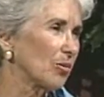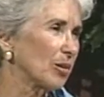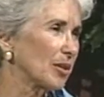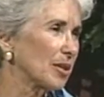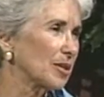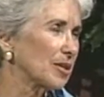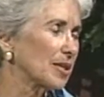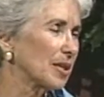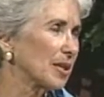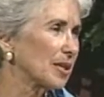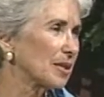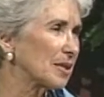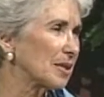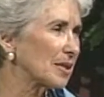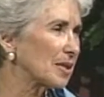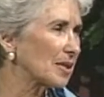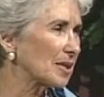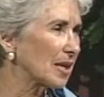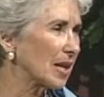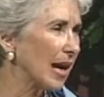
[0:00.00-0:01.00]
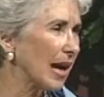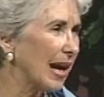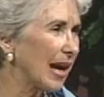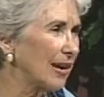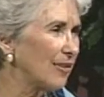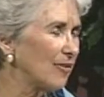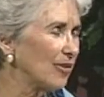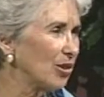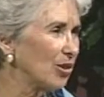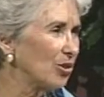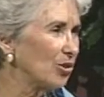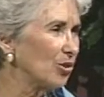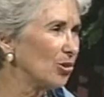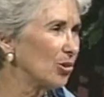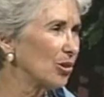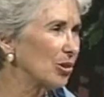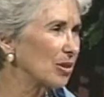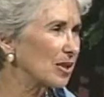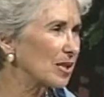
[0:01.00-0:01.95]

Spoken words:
where it says Skyview or